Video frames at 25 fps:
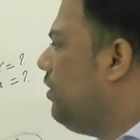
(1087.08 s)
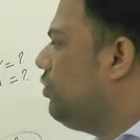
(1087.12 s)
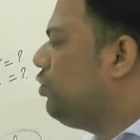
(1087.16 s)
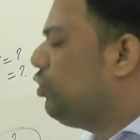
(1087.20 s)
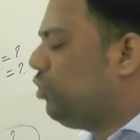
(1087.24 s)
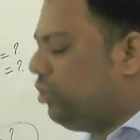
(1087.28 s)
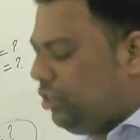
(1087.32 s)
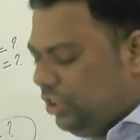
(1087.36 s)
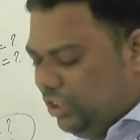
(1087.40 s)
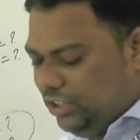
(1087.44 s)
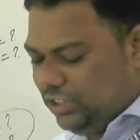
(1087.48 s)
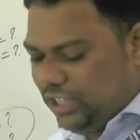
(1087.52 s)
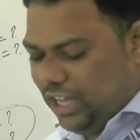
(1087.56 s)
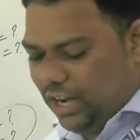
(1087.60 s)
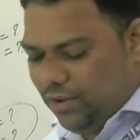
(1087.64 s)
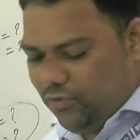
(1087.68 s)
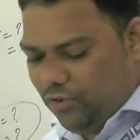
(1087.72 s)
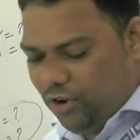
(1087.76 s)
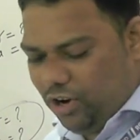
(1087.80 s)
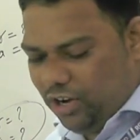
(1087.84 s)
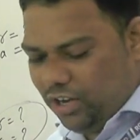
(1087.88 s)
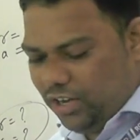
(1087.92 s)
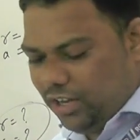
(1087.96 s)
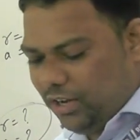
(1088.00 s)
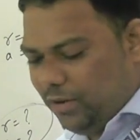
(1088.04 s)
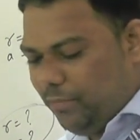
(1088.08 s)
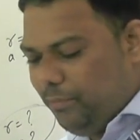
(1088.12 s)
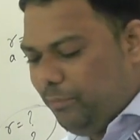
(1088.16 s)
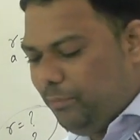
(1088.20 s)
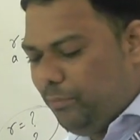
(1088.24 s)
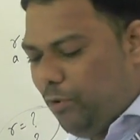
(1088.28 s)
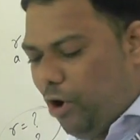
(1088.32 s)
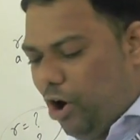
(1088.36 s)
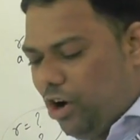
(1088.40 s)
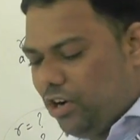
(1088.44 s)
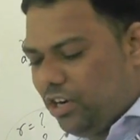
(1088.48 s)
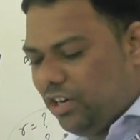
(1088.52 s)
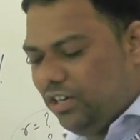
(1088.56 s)
so these are what
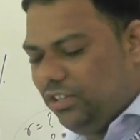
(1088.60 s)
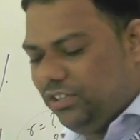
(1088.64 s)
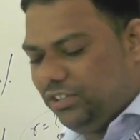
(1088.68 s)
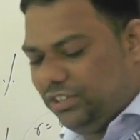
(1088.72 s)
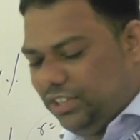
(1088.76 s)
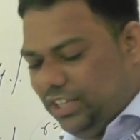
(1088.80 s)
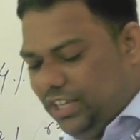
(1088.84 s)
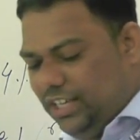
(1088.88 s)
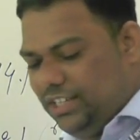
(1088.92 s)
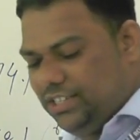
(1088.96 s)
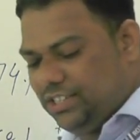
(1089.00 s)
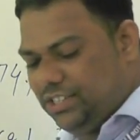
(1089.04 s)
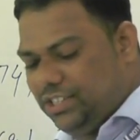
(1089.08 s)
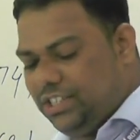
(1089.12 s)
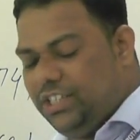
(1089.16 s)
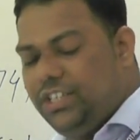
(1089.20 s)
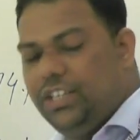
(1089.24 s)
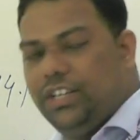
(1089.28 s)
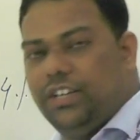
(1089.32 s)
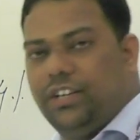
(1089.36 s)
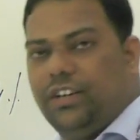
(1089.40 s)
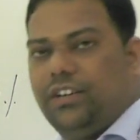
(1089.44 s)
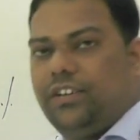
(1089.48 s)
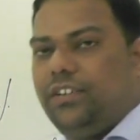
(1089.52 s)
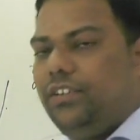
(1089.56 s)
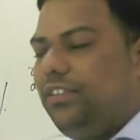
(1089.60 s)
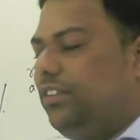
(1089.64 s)
important things here.